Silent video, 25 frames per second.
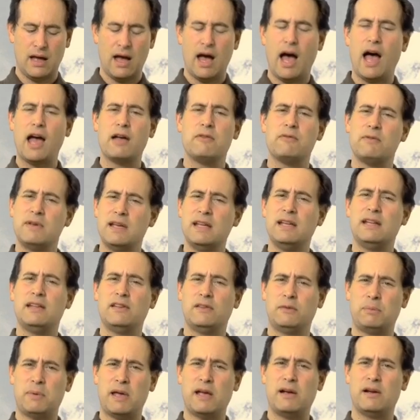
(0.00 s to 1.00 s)
I read
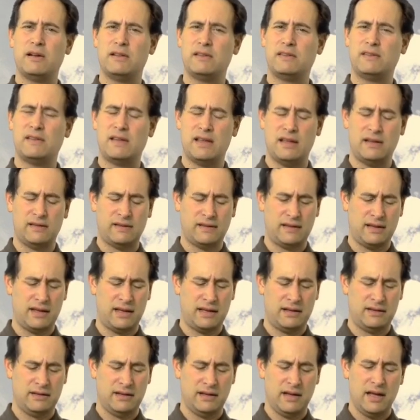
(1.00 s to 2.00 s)
his parents
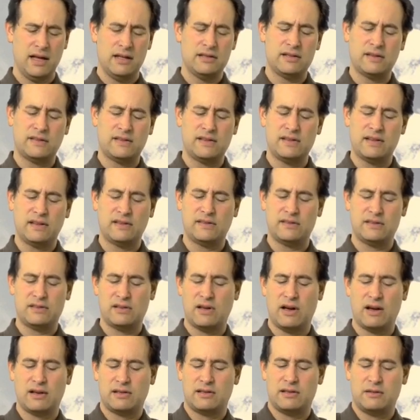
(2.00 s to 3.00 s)
easily. Justin doesn't
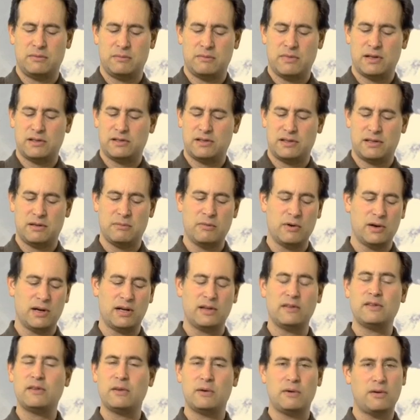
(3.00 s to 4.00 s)
talk to them much in the
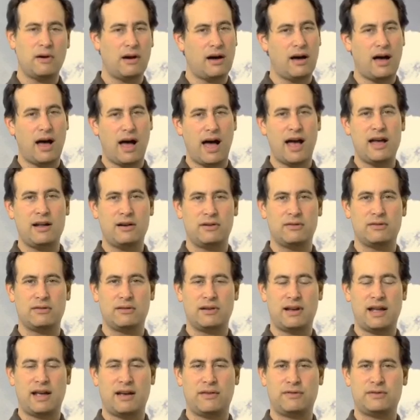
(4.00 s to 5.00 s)
morning, so I don't
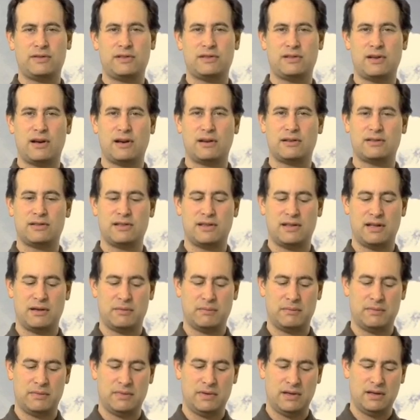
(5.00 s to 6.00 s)
have to talk to
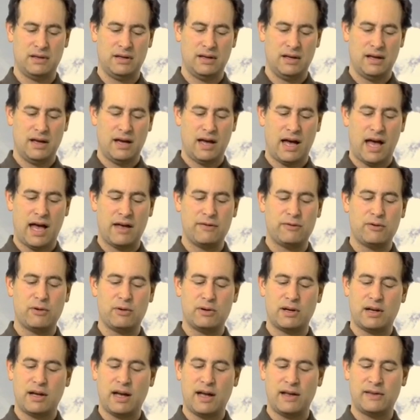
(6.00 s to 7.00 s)
them. I've
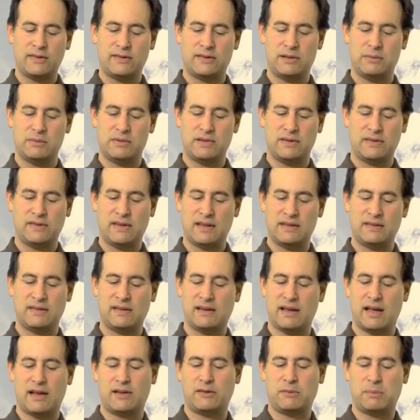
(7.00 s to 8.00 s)
grown accustomed to
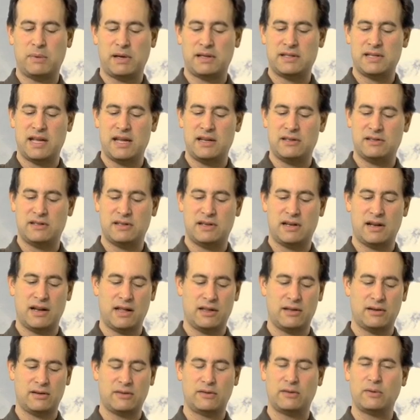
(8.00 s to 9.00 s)
sensing expectation in
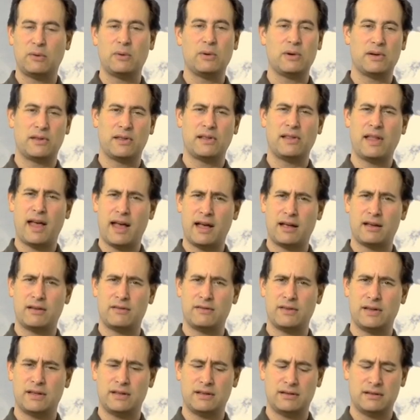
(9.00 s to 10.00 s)
others or the lack
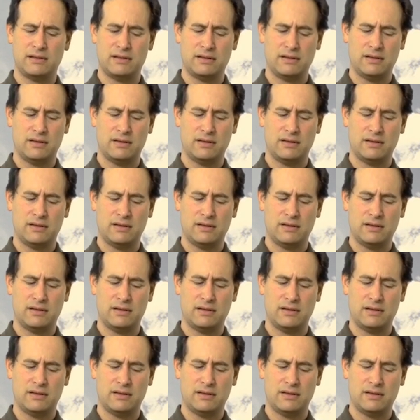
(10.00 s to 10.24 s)
of it.